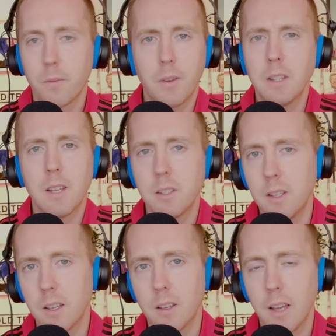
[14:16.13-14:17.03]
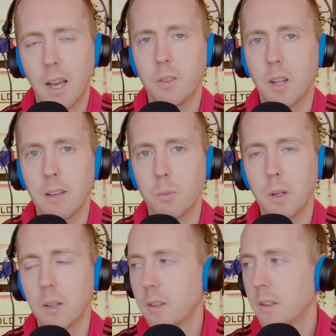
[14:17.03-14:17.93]
fantastic out on the left
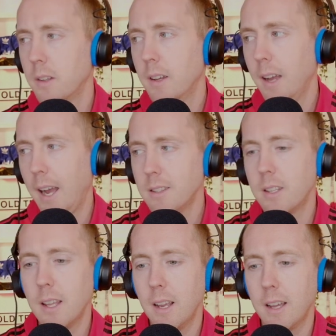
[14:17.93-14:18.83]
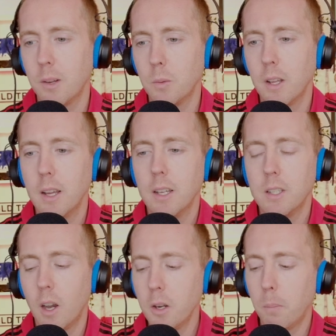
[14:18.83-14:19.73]
wing. Anthony Elanga,
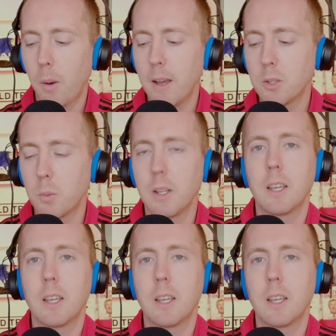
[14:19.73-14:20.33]
younger players when